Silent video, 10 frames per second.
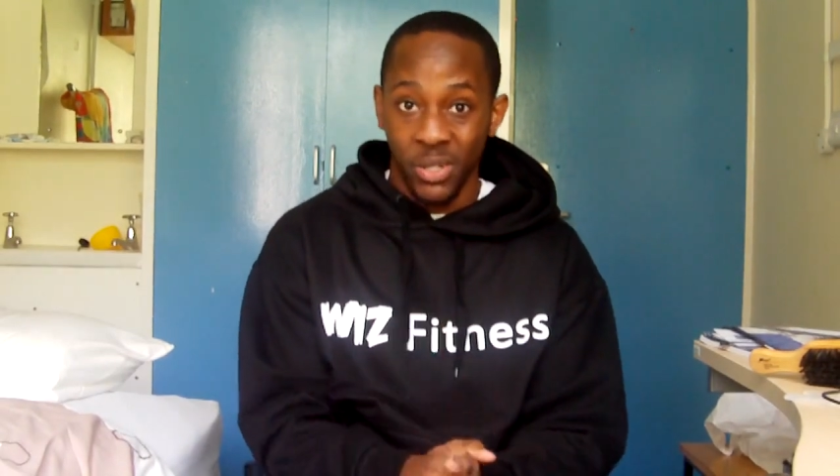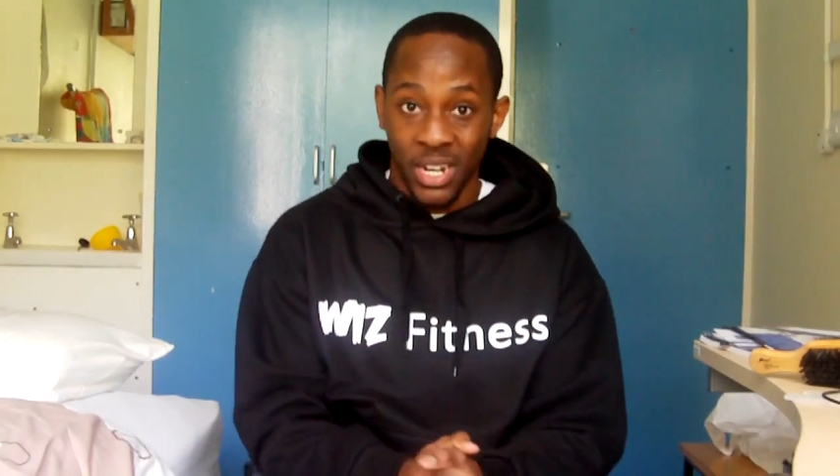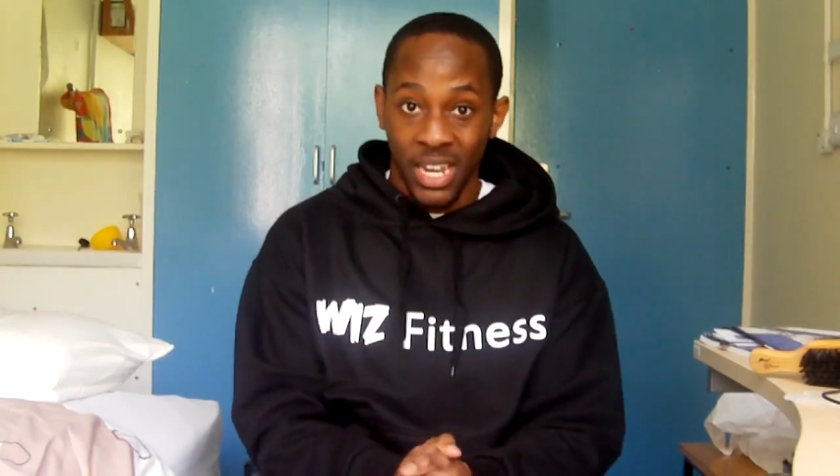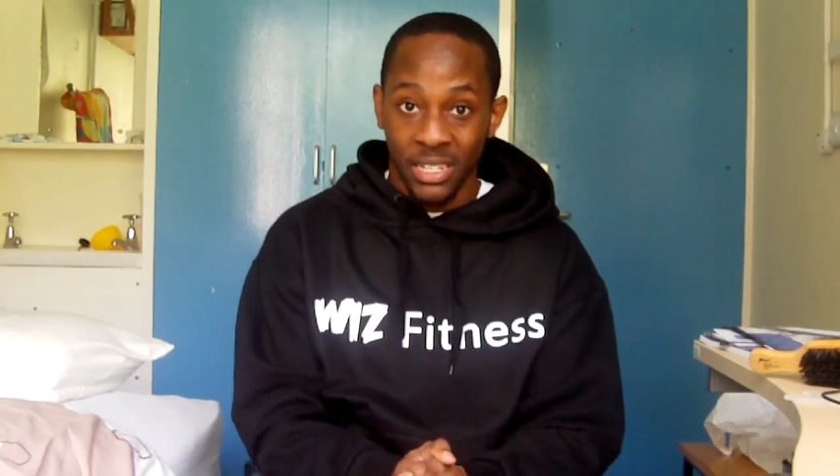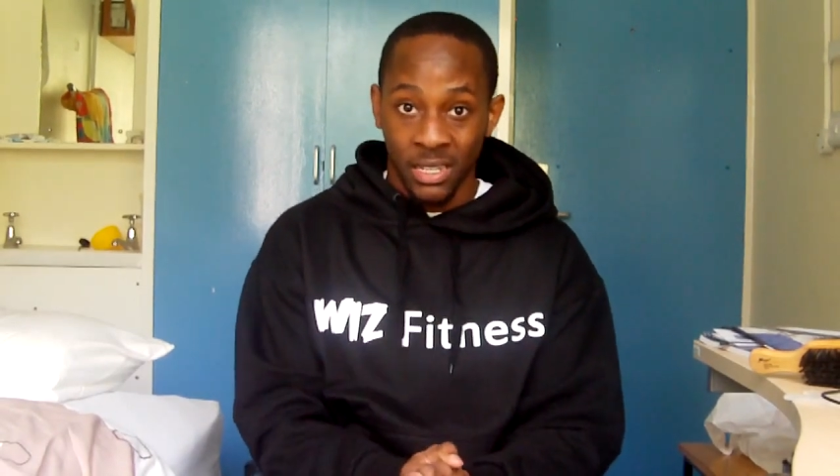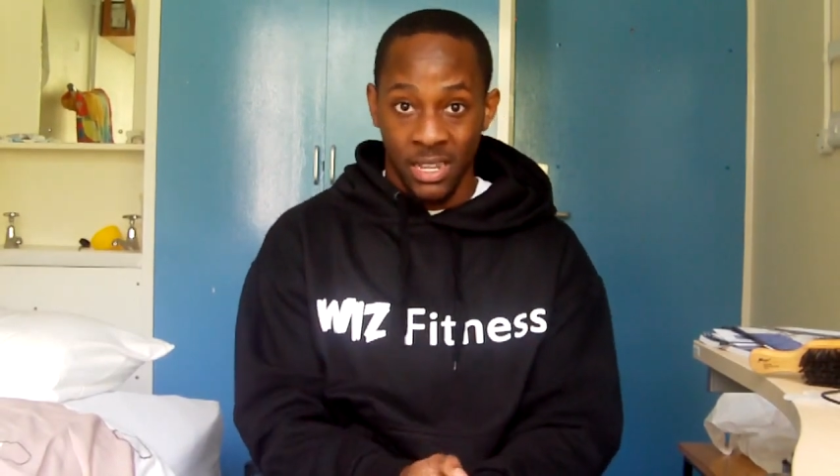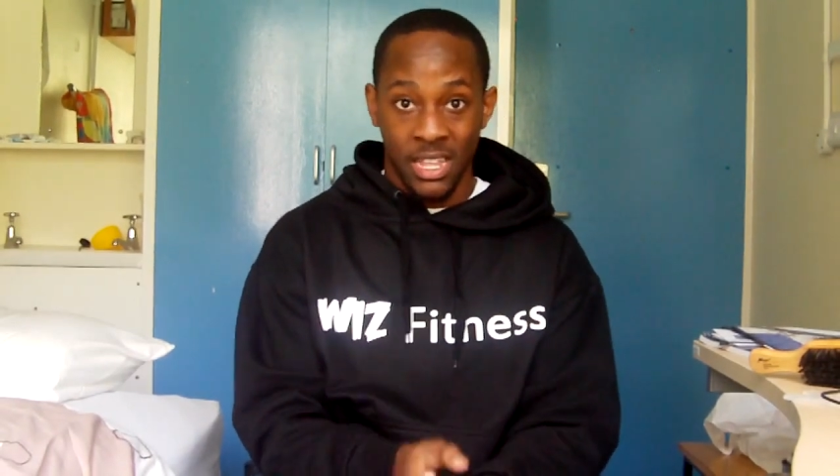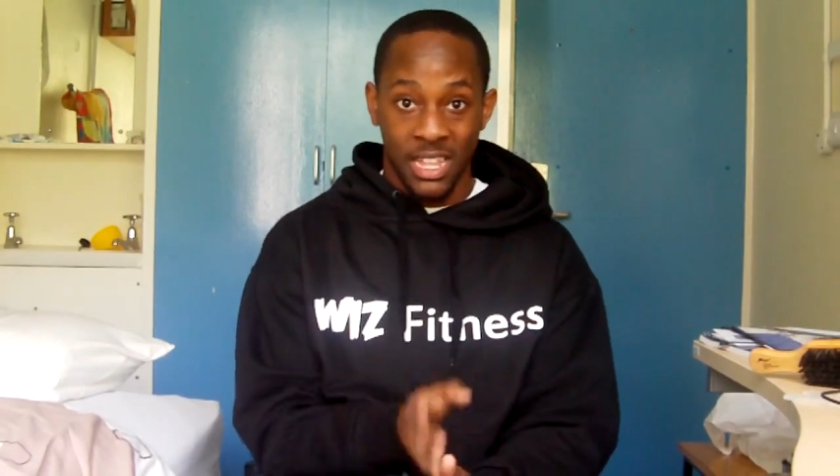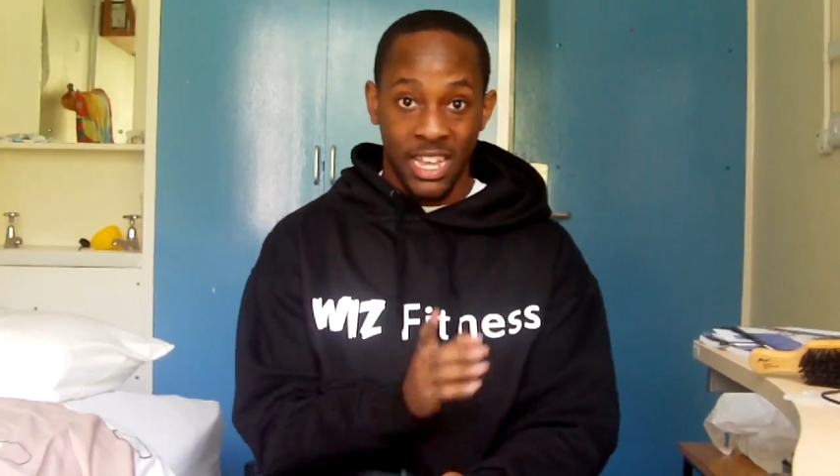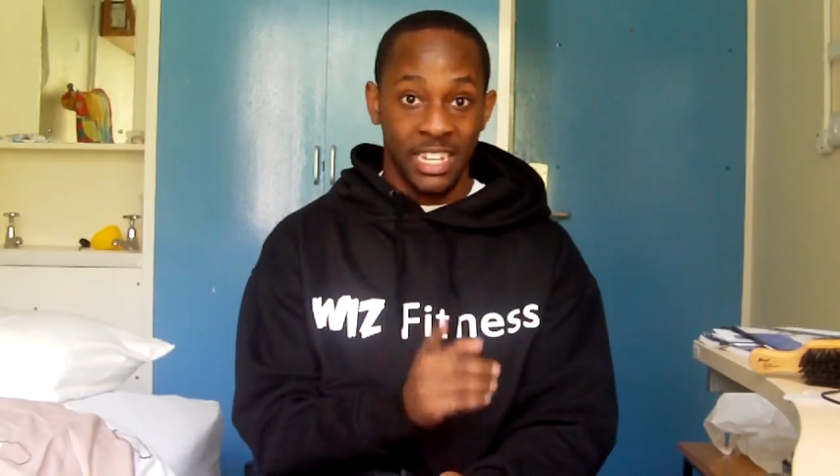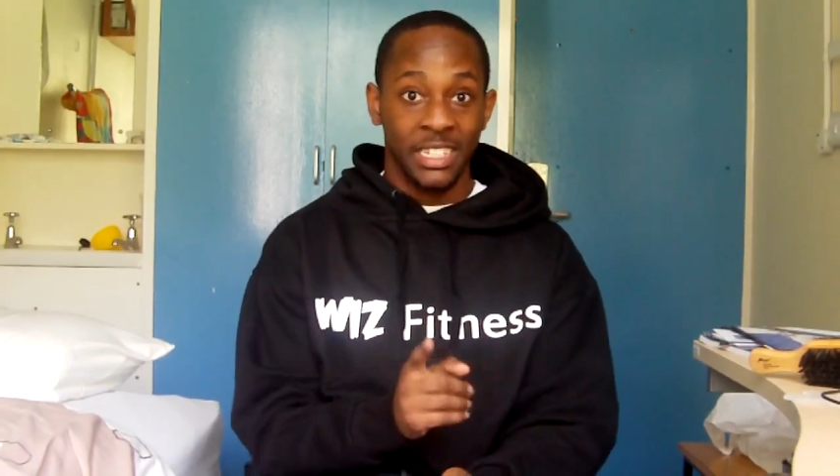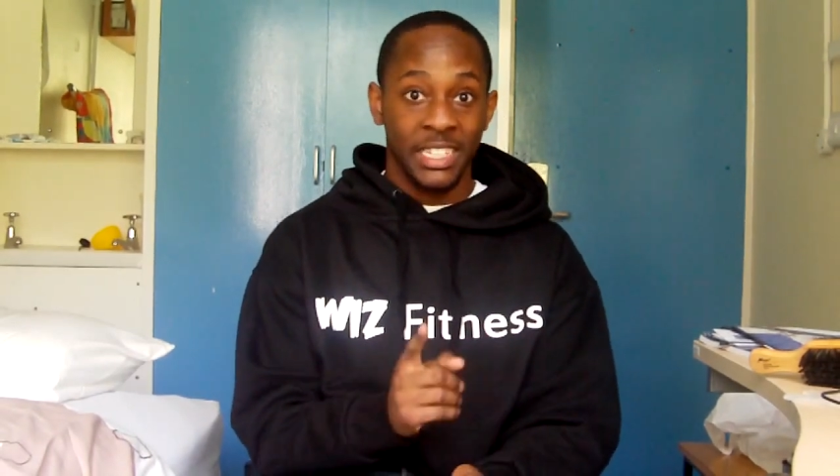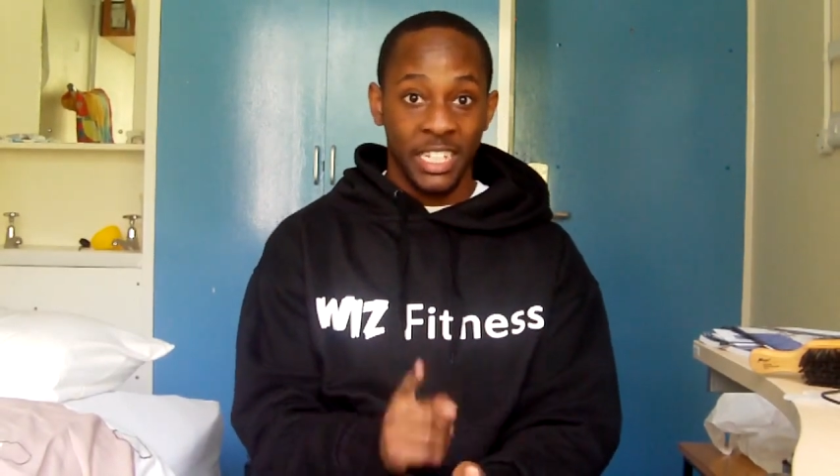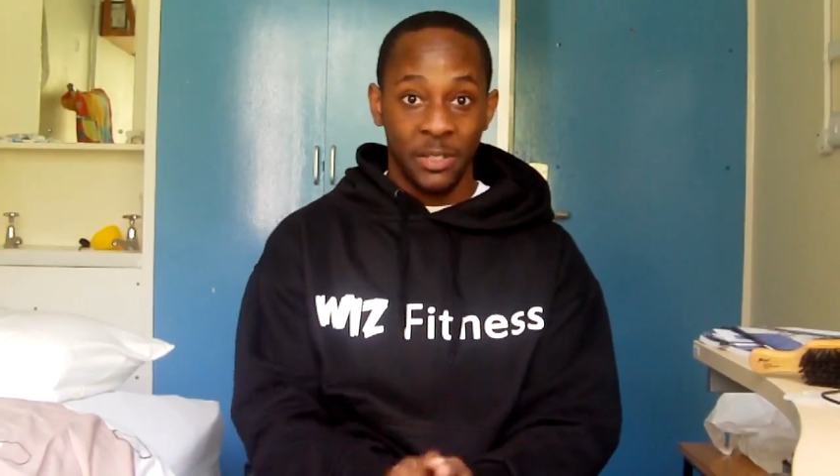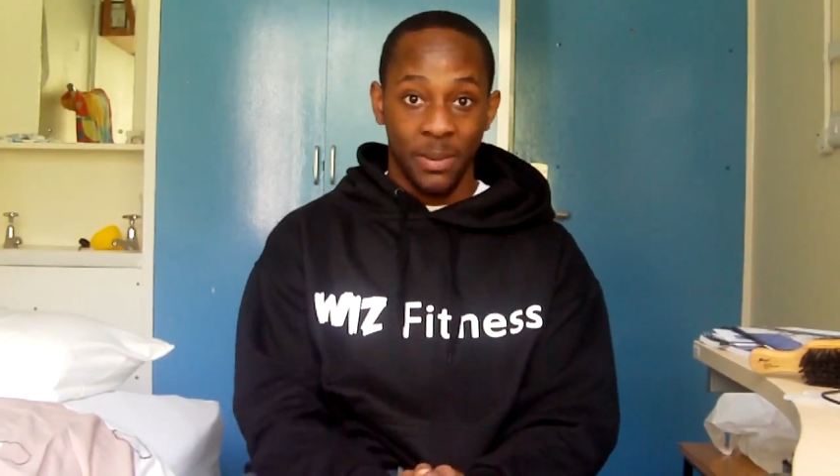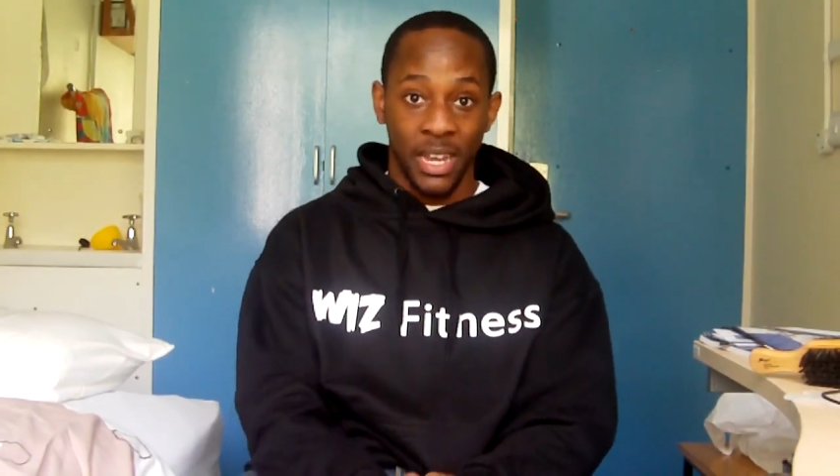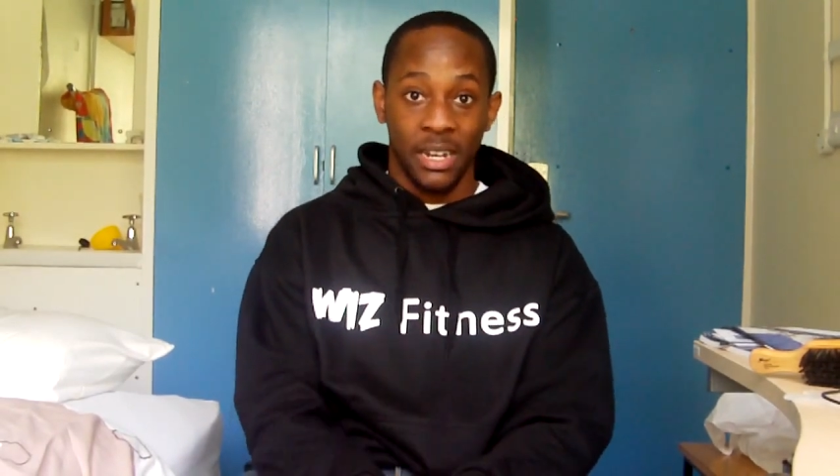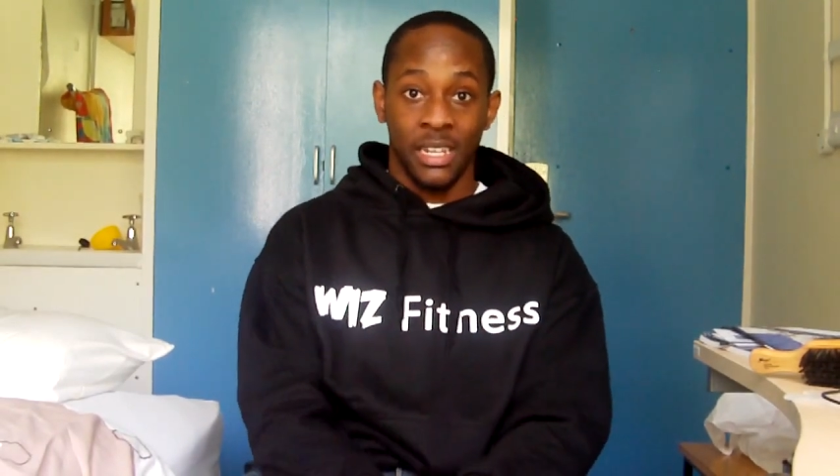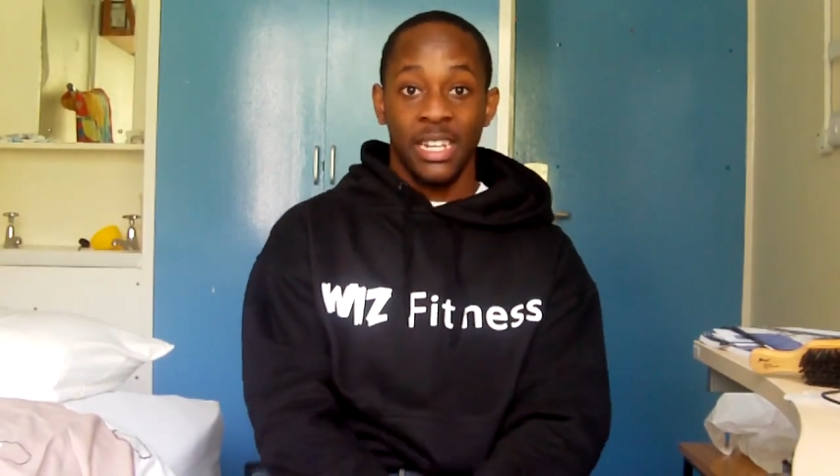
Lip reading: guys that this six pack